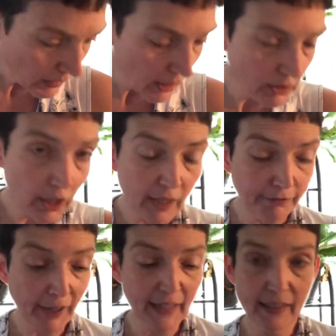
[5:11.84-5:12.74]
The
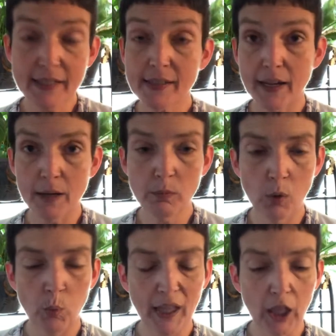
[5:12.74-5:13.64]
final exam
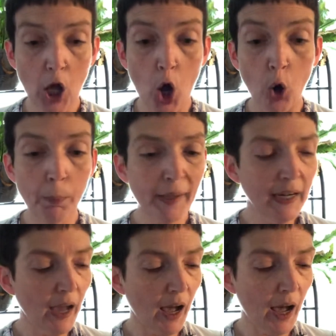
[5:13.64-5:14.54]
will
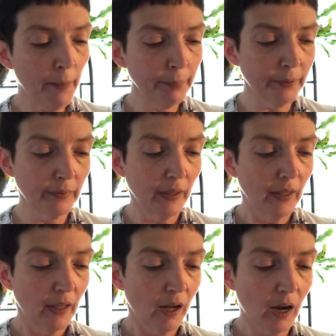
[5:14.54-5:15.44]
open up
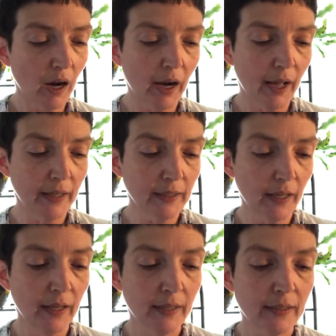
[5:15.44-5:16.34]
on
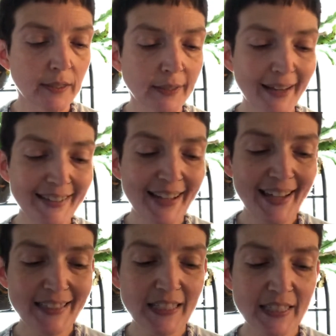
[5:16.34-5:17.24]

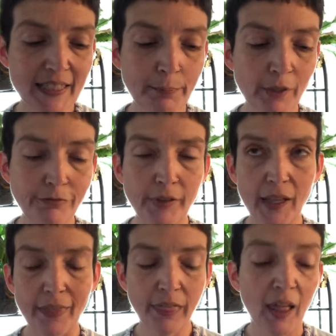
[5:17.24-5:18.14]
Sunday, December 5th.